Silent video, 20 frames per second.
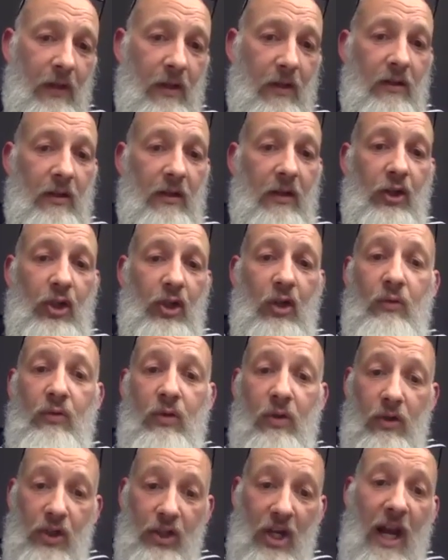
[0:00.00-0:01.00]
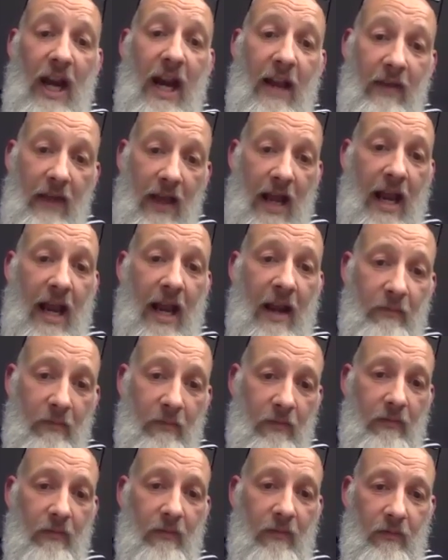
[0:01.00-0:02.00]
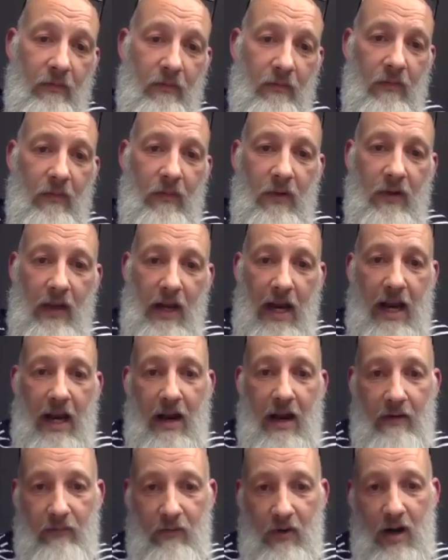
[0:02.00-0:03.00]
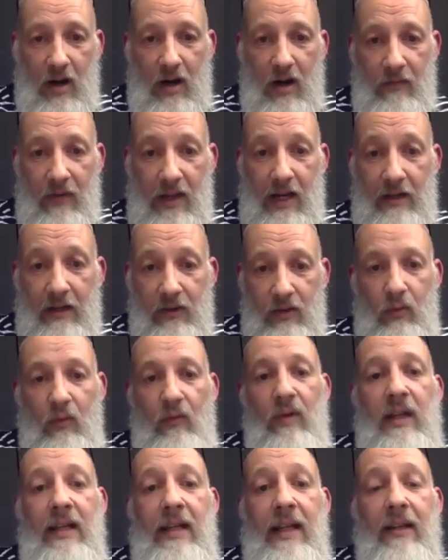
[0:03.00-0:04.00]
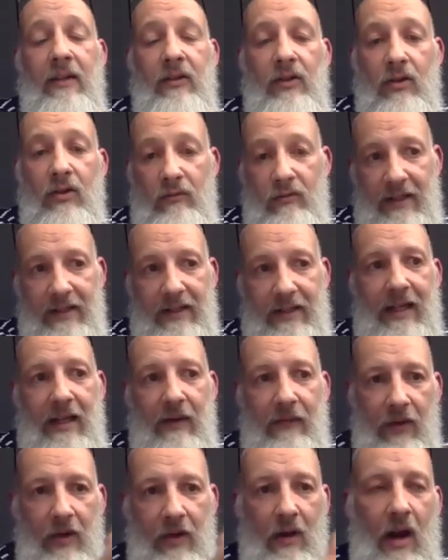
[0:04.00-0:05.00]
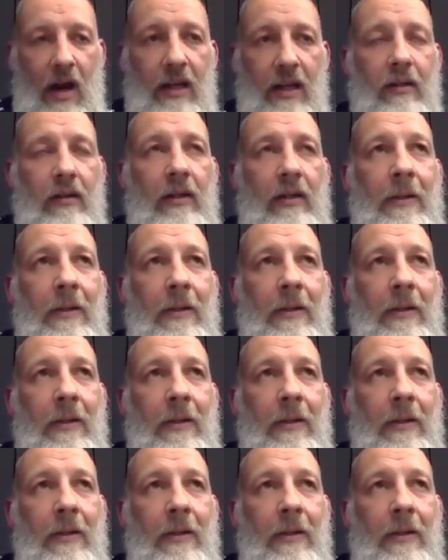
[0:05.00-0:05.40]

So the mm. children share their their uh, their sort of literacy, if you like.